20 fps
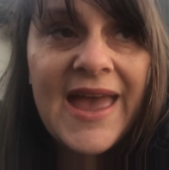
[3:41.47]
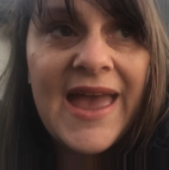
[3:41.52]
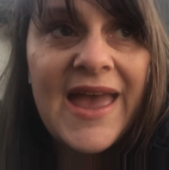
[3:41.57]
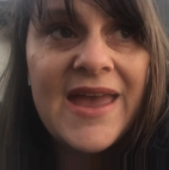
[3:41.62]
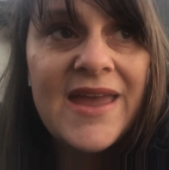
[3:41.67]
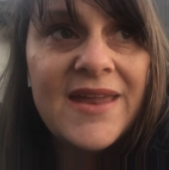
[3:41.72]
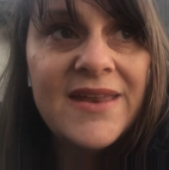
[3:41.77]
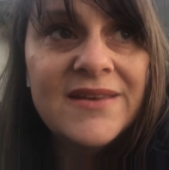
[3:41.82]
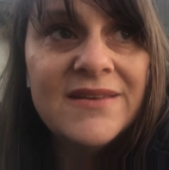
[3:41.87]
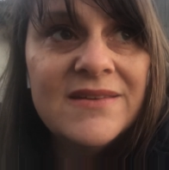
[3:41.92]

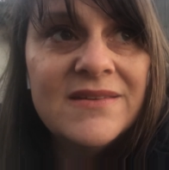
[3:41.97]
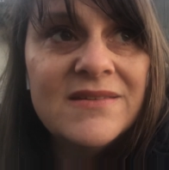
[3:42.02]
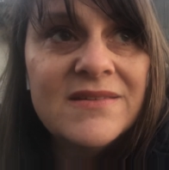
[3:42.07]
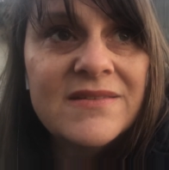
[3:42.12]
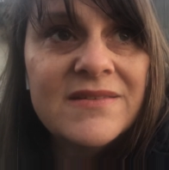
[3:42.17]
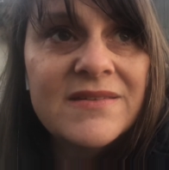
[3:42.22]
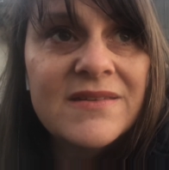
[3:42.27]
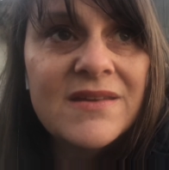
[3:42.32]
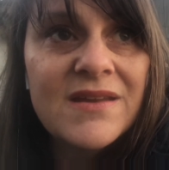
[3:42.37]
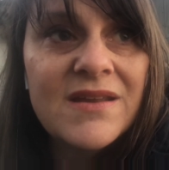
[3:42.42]

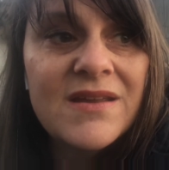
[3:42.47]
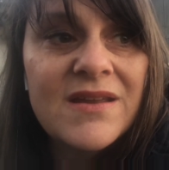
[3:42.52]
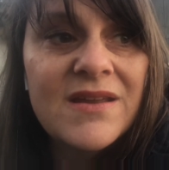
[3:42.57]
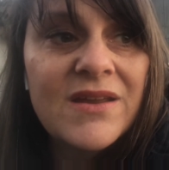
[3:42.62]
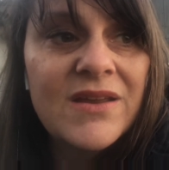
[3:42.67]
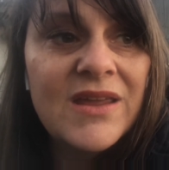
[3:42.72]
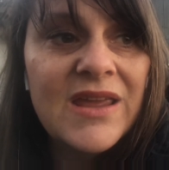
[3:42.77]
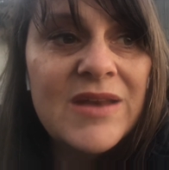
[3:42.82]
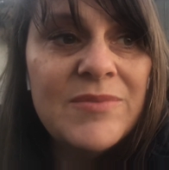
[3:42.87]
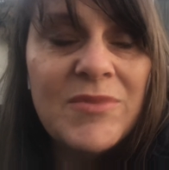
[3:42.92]
And
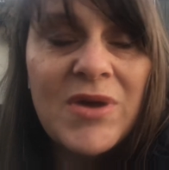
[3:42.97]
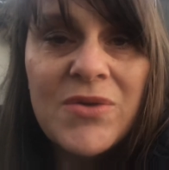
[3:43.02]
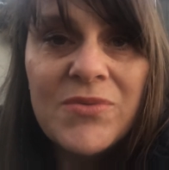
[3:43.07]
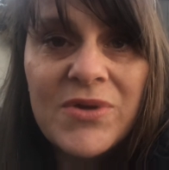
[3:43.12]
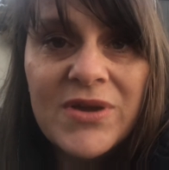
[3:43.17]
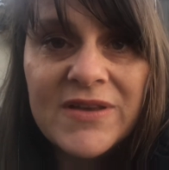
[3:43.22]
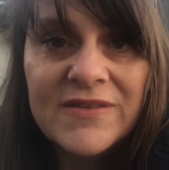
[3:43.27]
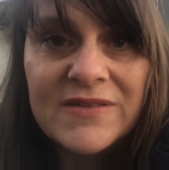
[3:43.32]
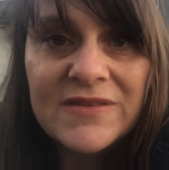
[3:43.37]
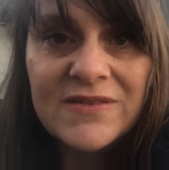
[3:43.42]
in my
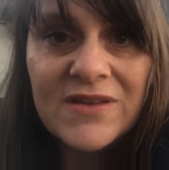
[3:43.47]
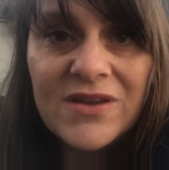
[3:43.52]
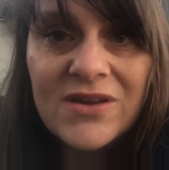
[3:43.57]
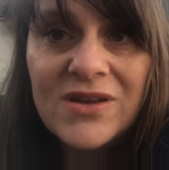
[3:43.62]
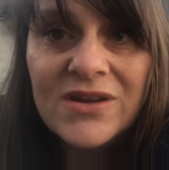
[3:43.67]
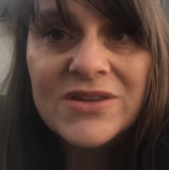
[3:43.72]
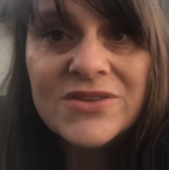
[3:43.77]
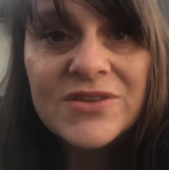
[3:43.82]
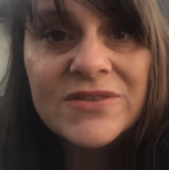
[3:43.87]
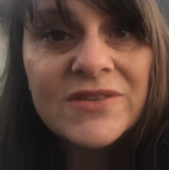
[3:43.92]
work as a
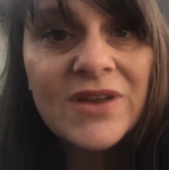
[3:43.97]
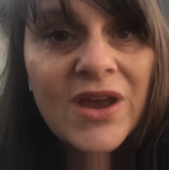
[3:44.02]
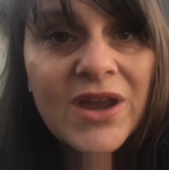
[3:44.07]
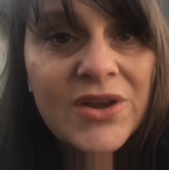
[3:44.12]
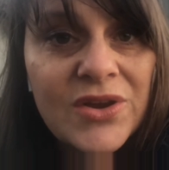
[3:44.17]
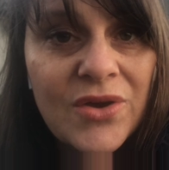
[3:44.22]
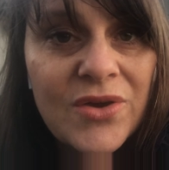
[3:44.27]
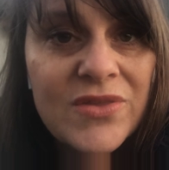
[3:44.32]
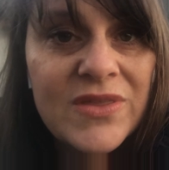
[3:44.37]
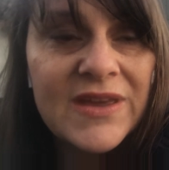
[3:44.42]
psychologist, I
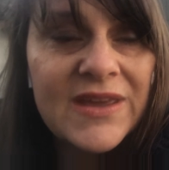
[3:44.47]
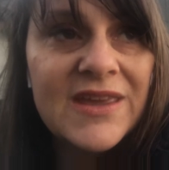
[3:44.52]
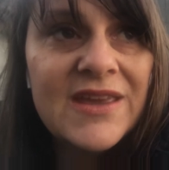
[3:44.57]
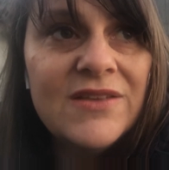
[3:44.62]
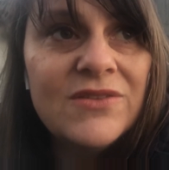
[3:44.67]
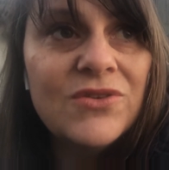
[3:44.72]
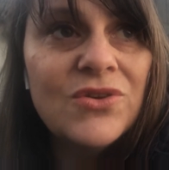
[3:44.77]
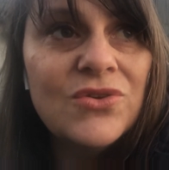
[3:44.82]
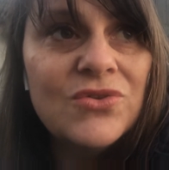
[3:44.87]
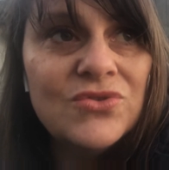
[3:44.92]
know that
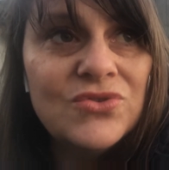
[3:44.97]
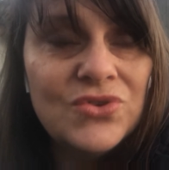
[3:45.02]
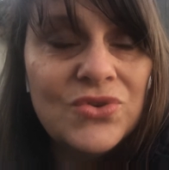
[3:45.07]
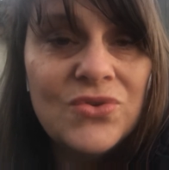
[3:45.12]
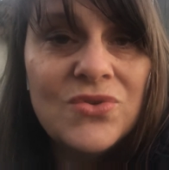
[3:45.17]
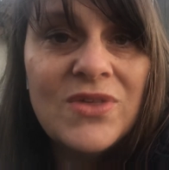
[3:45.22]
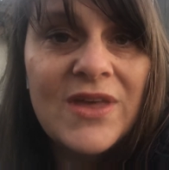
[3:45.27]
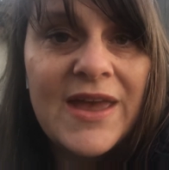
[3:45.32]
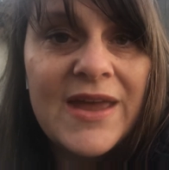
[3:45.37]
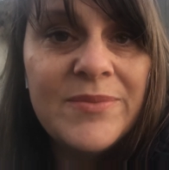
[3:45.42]
kids who
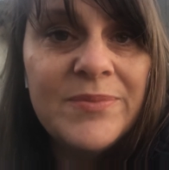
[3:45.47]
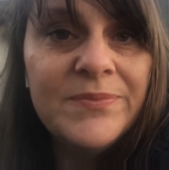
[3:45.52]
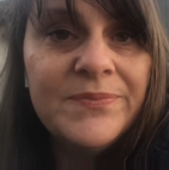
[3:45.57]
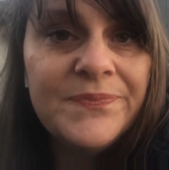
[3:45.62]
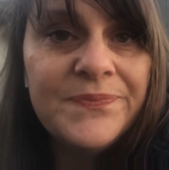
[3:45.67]
do that,